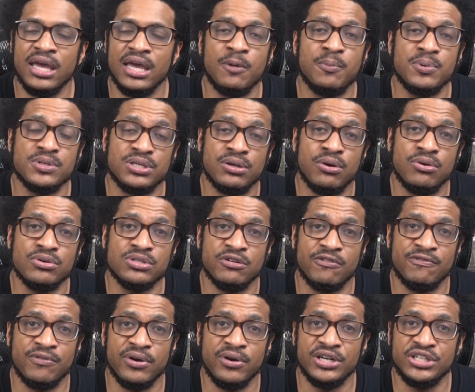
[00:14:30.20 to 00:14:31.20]
the episodes
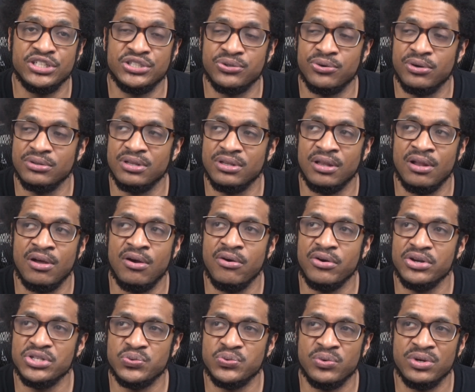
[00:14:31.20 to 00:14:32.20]
are very short. The
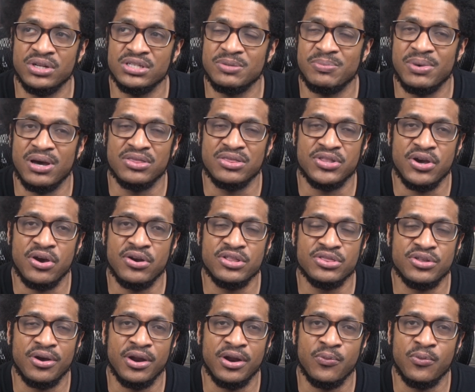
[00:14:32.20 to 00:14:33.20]
longest one is about
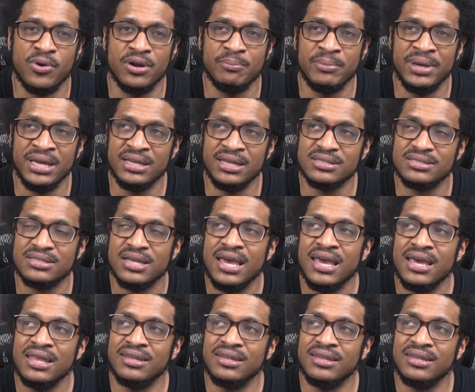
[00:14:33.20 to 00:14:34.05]
30, 31 minutes.